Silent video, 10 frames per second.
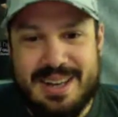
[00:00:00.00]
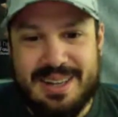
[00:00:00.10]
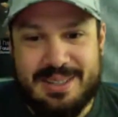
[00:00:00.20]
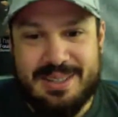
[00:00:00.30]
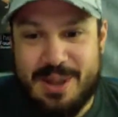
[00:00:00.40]

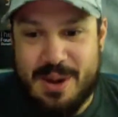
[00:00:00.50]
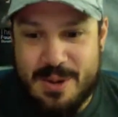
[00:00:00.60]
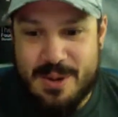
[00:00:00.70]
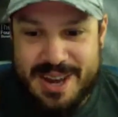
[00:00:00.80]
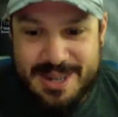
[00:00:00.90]
So
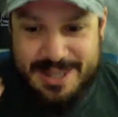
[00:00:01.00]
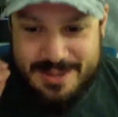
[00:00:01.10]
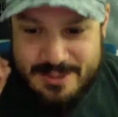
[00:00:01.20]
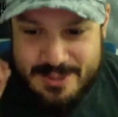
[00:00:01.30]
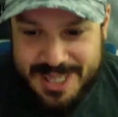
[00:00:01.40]
here's
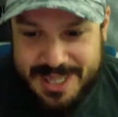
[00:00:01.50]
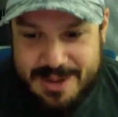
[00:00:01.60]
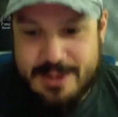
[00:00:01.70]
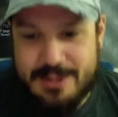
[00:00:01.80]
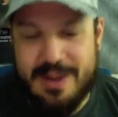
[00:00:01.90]
the really
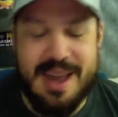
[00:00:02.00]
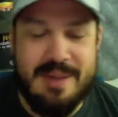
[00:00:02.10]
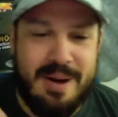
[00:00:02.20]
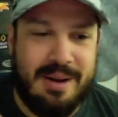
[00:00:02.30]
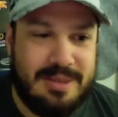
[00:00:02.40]
cool thing
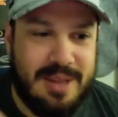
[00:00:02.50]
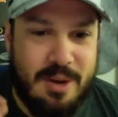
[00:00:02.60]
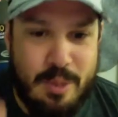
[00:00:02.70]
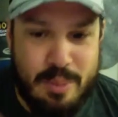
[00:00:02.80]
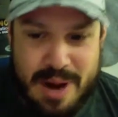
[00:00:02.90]
about
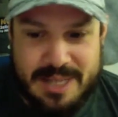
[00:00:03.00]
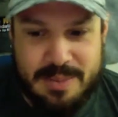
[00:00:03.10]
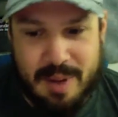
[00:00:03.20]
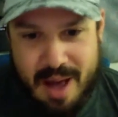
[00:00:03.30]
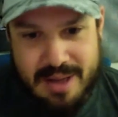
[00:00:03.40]
compressed
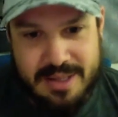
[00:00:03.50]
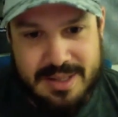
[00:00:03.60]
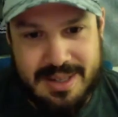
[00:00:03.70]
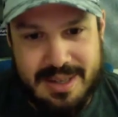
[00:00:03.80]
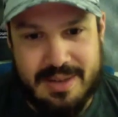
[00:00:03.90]

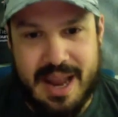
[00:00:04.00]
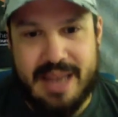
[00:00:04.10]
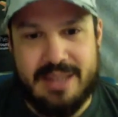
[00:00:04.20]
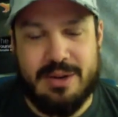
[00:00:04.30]
blocks, right?